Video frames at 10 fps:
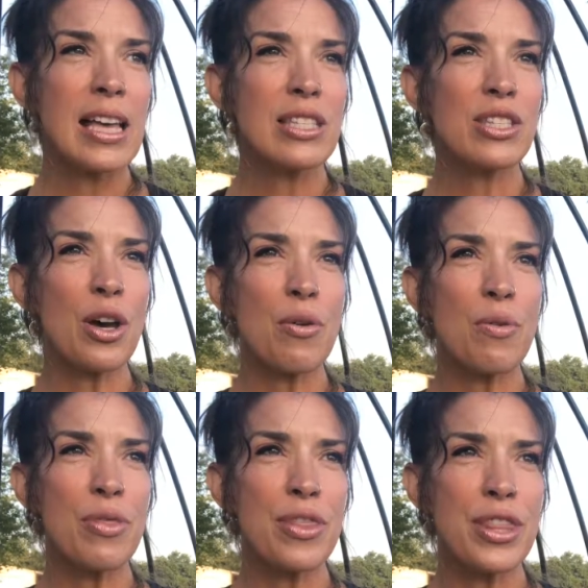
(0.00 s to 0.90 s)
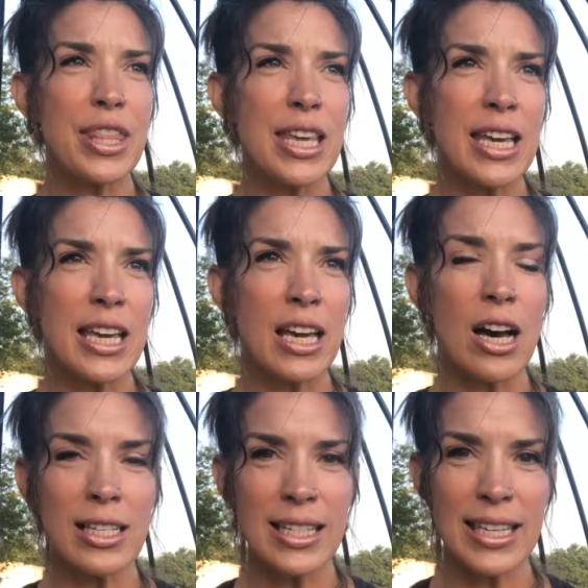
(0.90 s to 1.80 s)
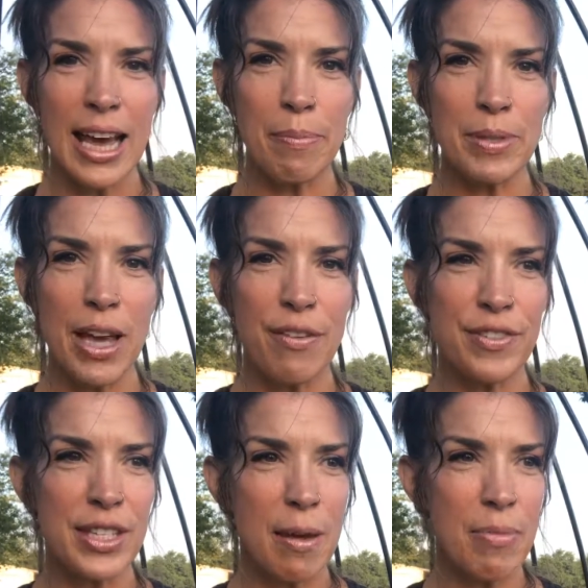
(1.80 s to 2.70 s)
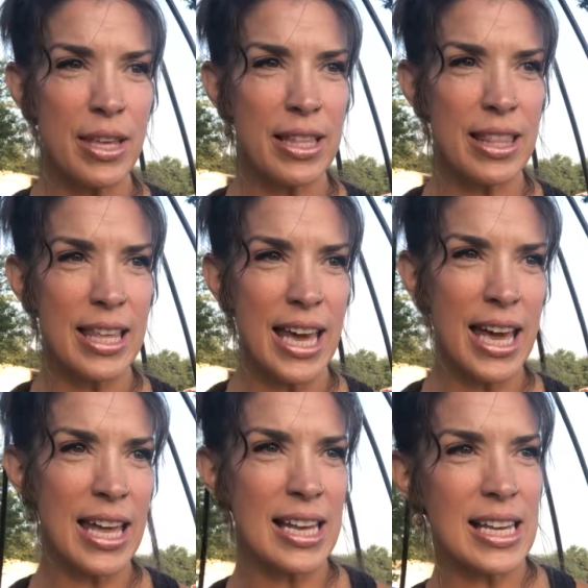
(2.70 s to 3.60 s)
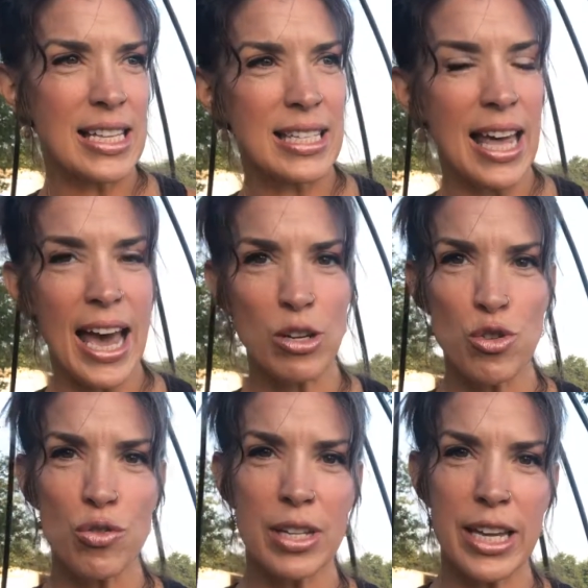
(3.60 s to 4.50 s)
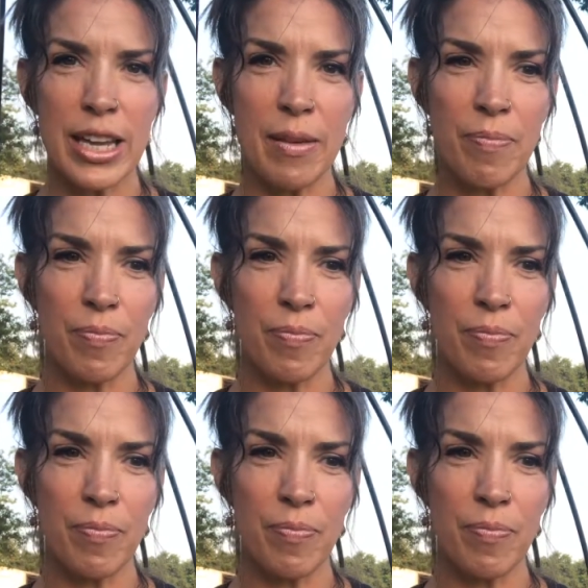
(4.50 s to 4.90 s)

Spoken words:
So the concept of something that is actually